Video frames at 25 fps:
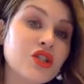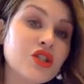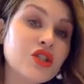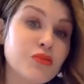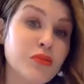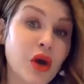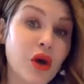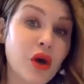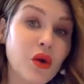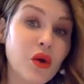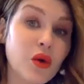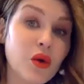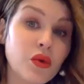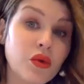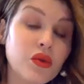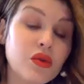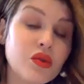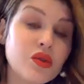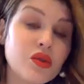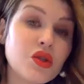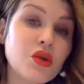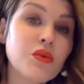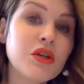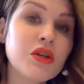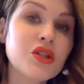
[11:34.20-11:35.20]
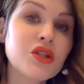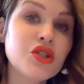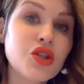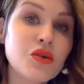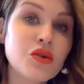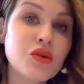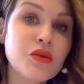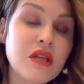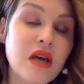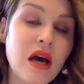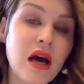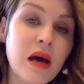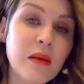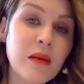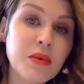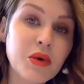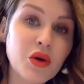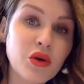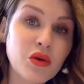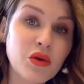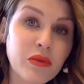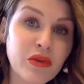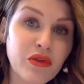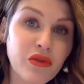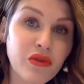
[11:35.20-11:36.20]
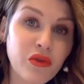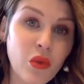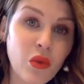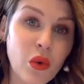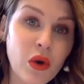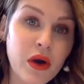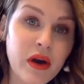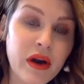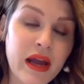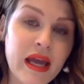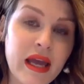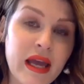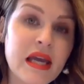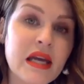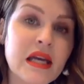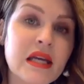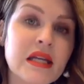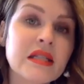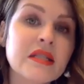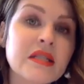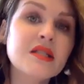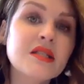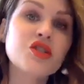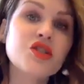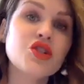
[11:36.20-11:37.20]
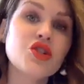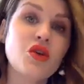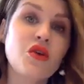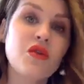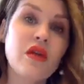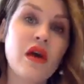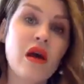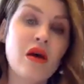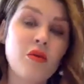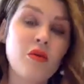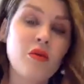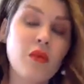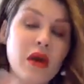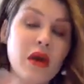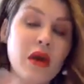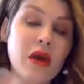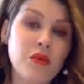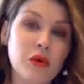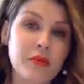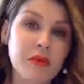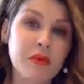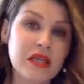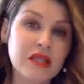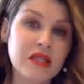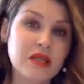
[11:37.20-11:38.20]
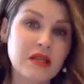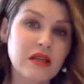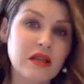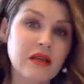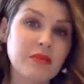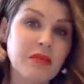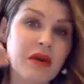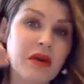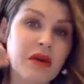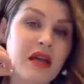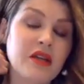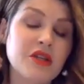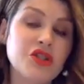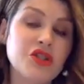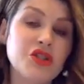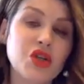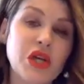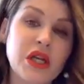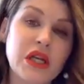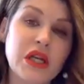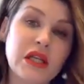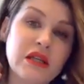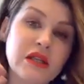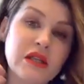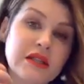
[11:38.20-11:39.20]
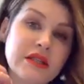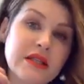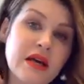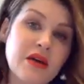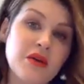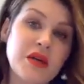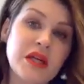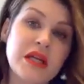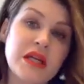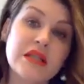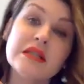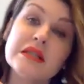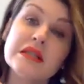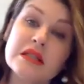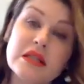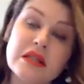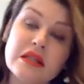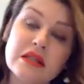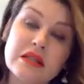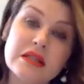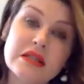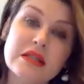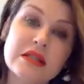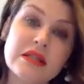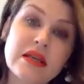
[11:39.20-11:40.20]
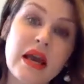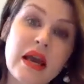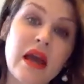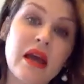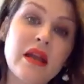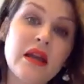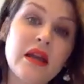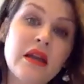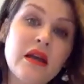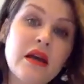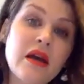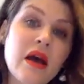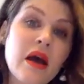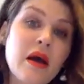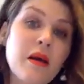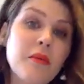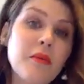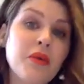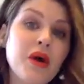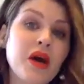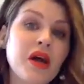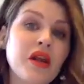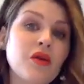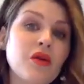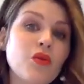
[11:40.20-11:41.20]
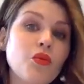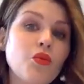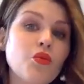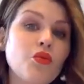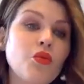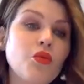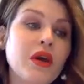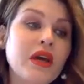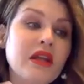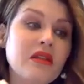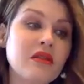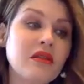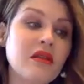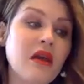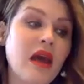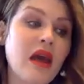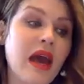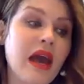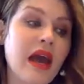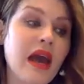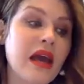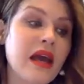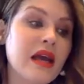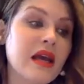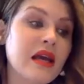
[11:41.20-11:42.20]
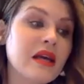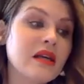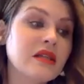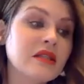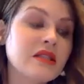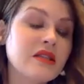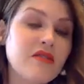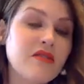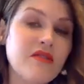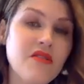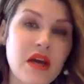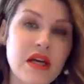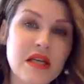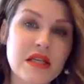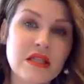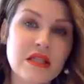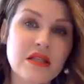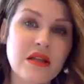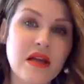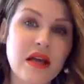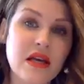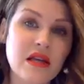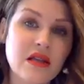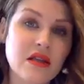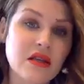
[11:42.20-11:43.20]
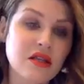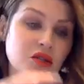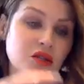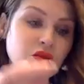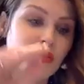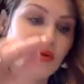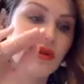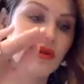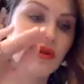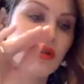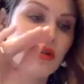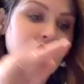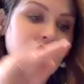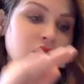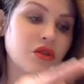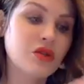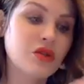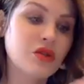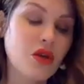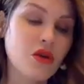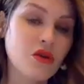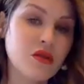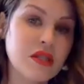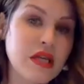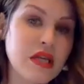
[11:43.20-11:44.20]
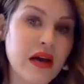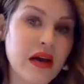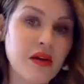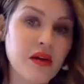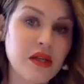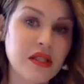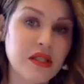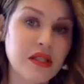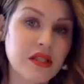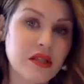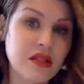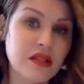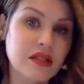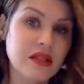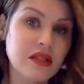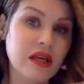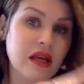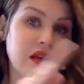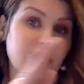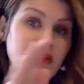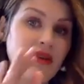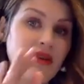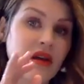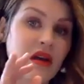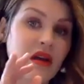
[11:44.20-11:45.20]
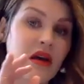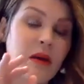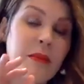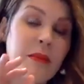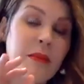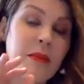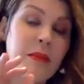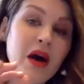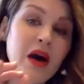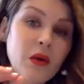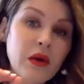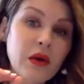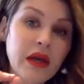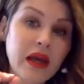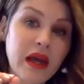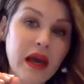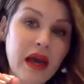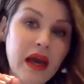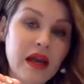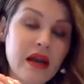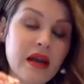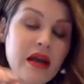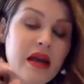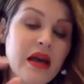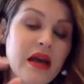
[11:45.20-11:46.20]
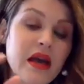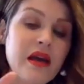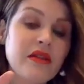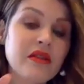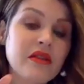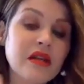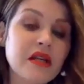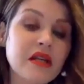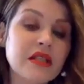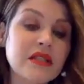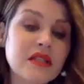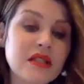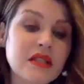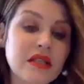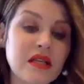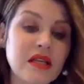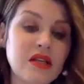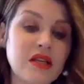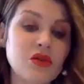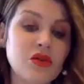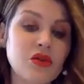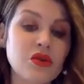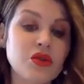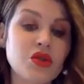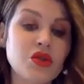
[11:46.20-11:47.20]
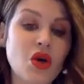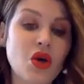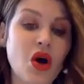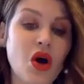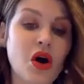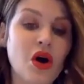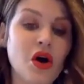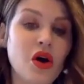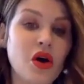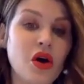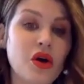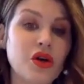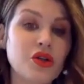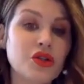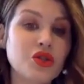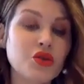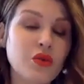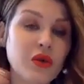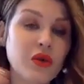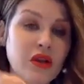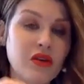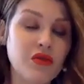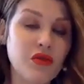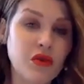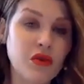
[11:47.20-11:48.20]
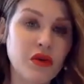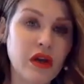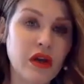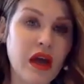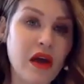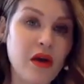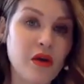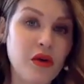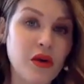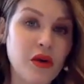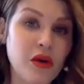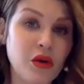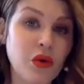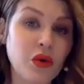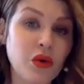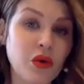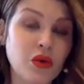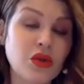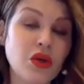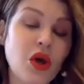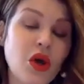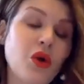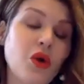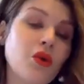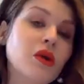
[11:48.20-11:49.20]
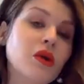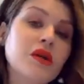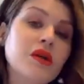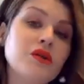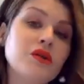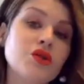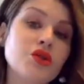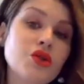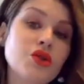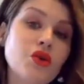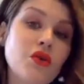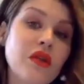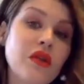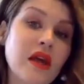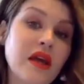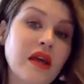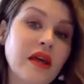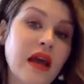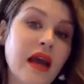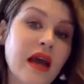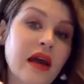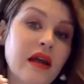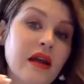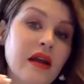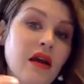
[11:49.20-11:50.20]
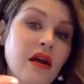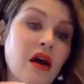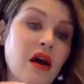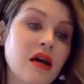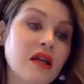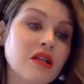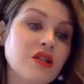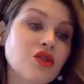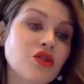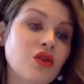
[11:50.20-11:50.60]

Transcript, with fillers: do both. So we do a topical beforehand, so that way we're basically penetrating it down into the skin. But with a device like this, where the needles go down into the skin and then come out again, these needles are 24 karat gold coated, so they cannot